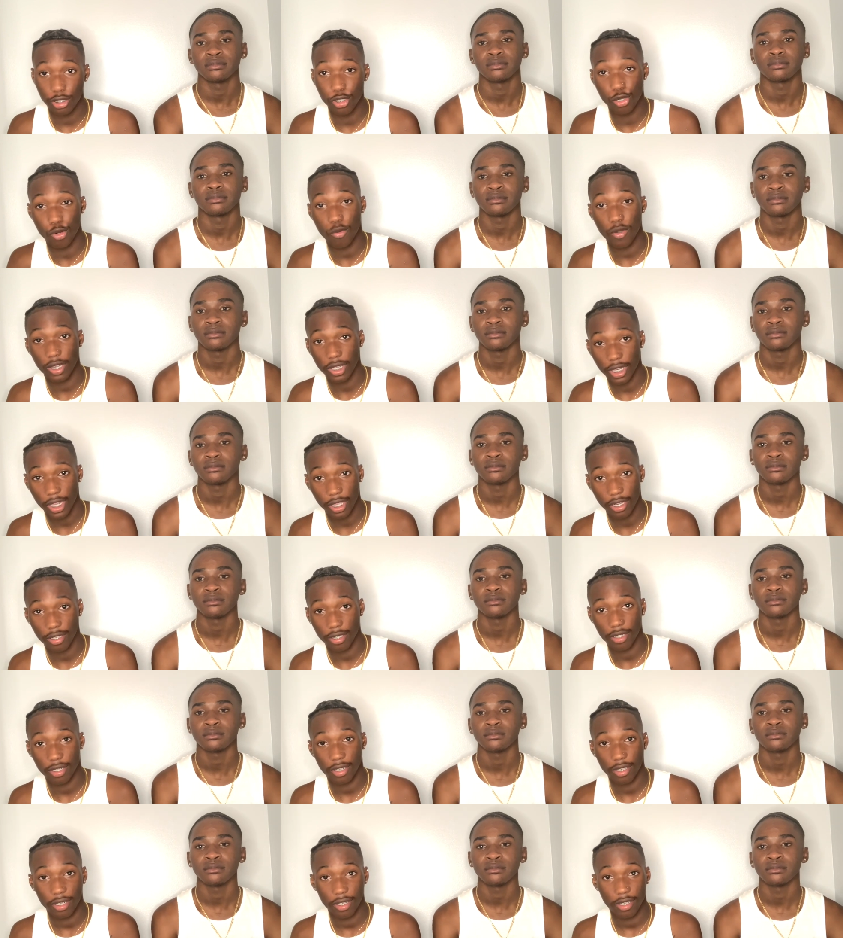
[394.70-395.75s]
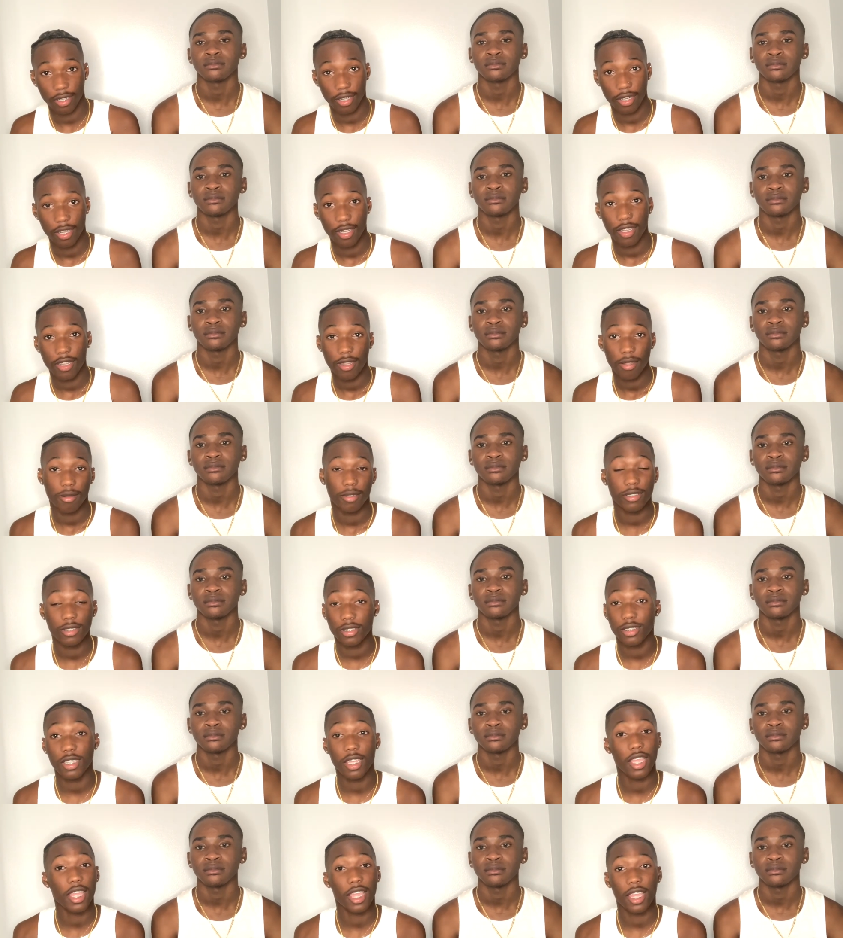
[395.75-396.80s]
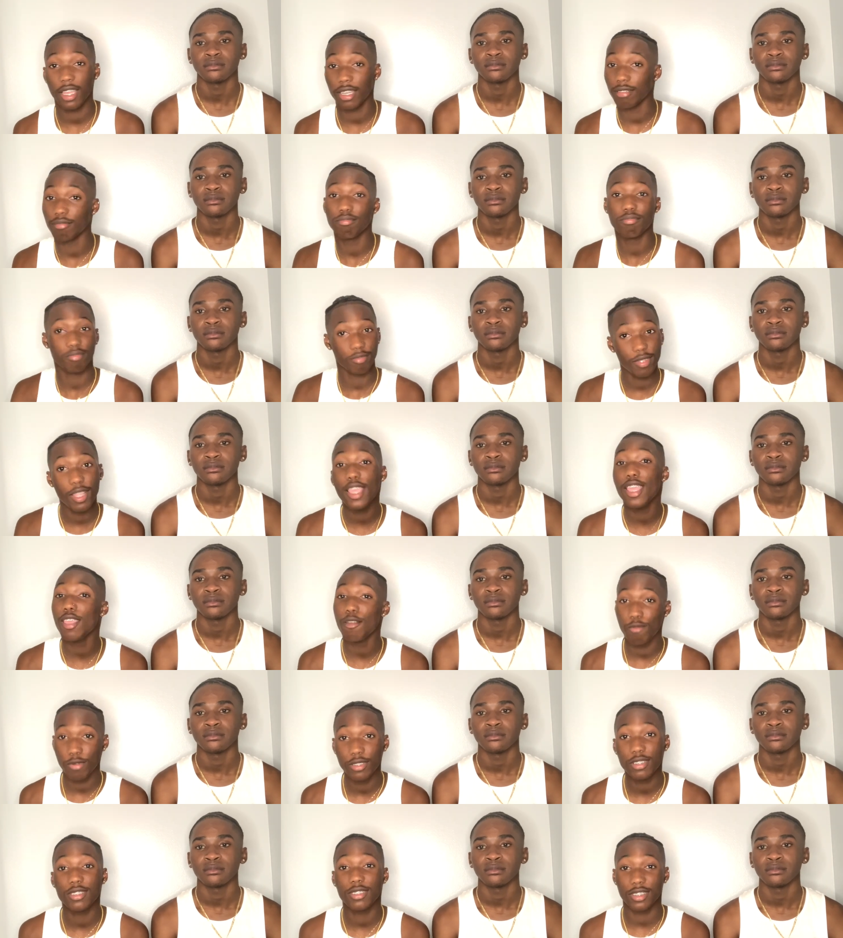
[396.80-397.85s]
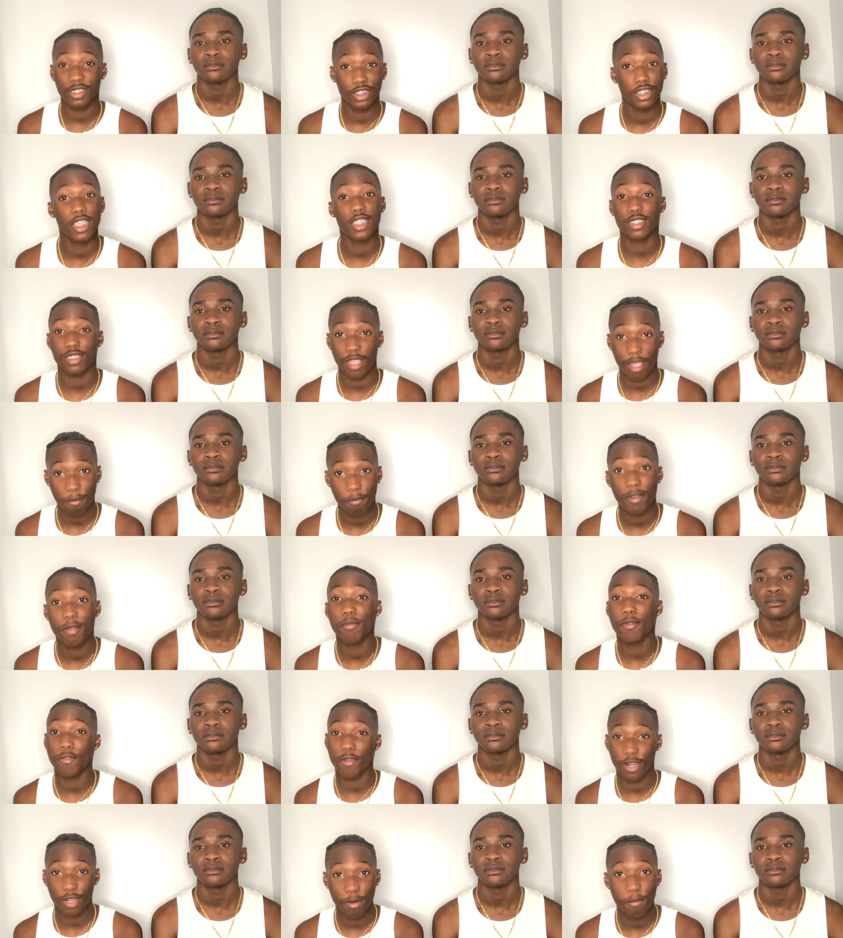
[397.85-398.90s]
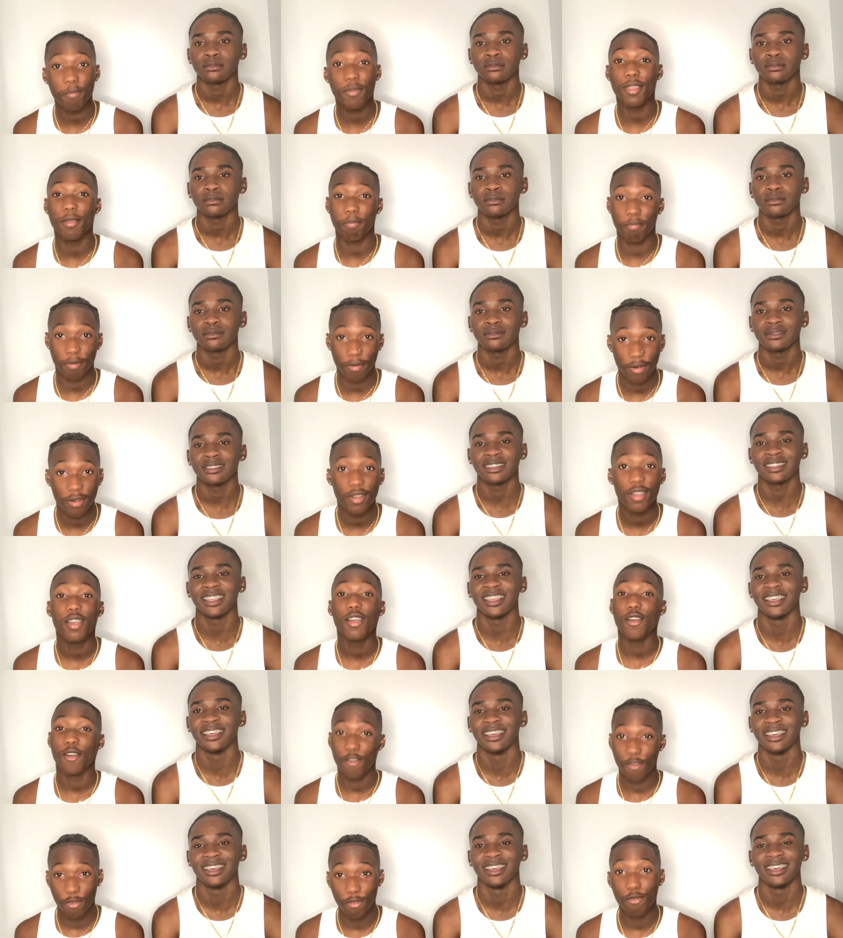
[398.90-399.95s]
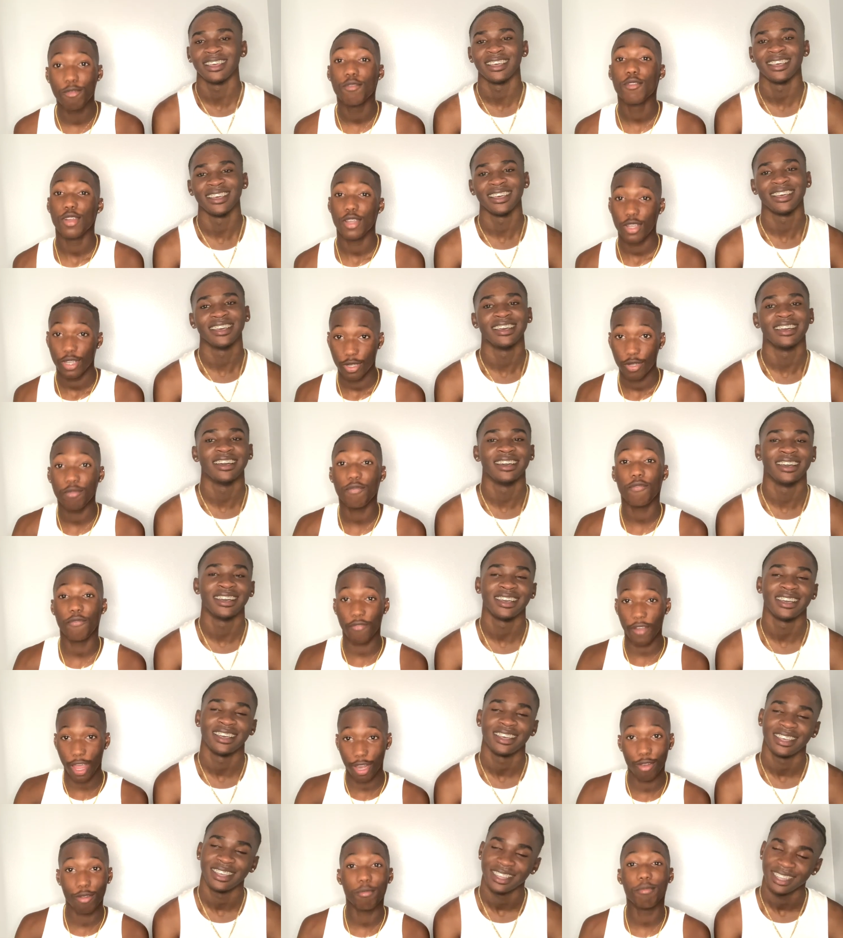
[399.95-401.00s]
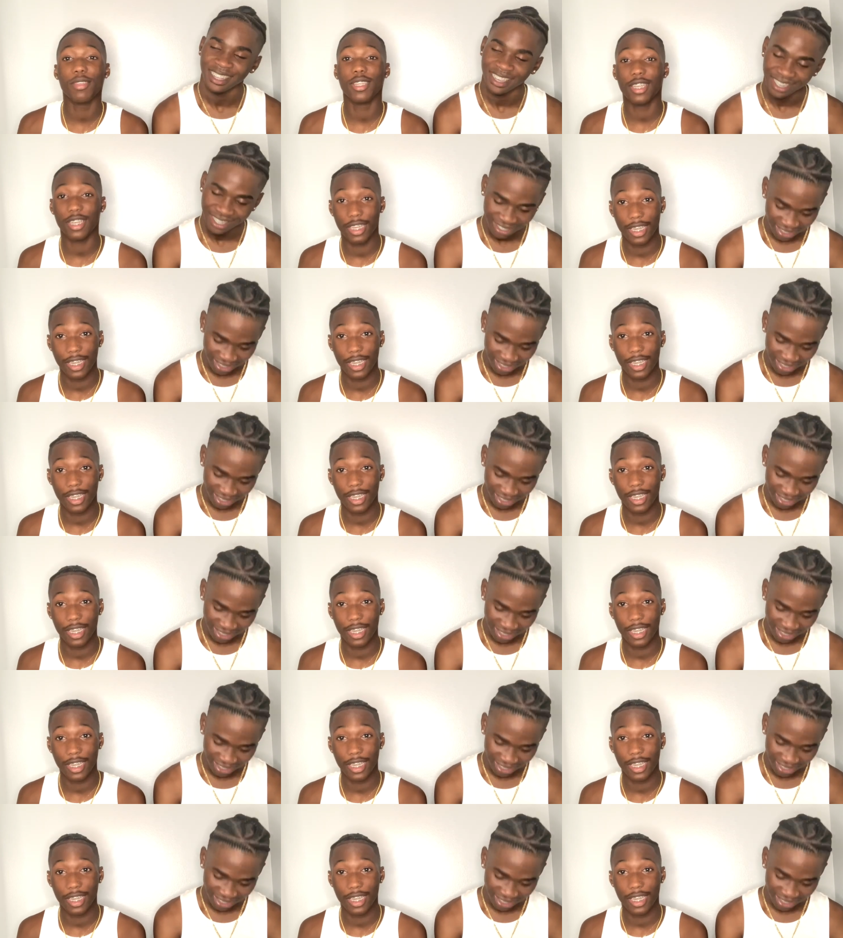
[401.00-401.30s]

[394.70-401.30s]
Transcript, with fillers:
Speaker 1: do it later. And he was just happened to be one of them people who followed me the